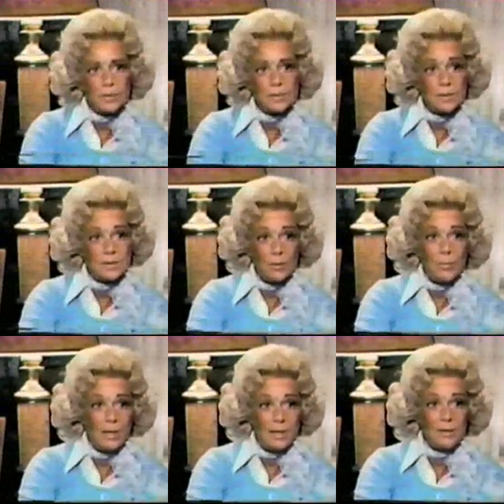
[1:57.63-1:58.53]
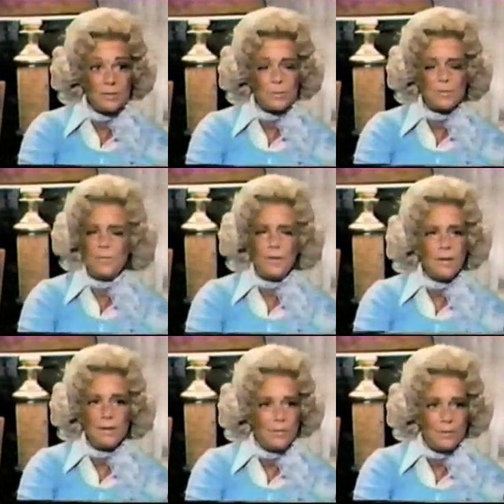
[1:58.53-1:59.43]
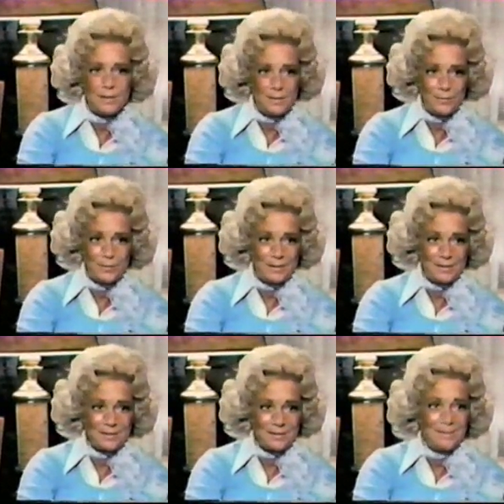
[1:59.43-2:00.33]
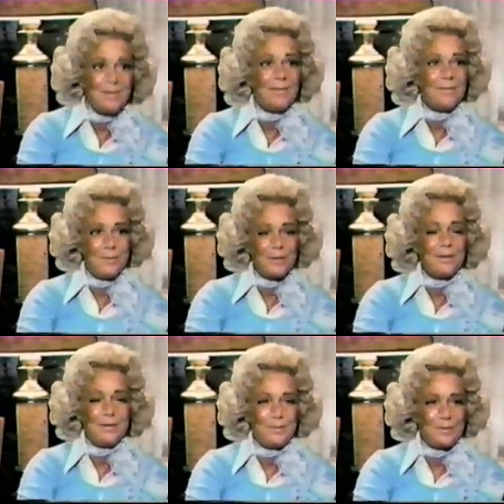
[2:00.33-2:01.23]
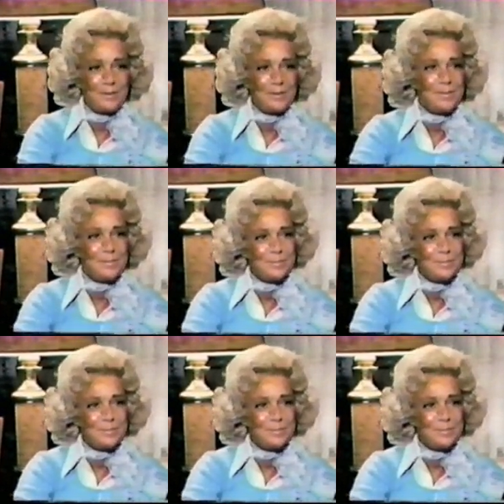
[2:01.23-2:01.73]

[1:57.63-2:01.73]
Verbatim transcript: person so many years was very, very difficult, you know, very difficult.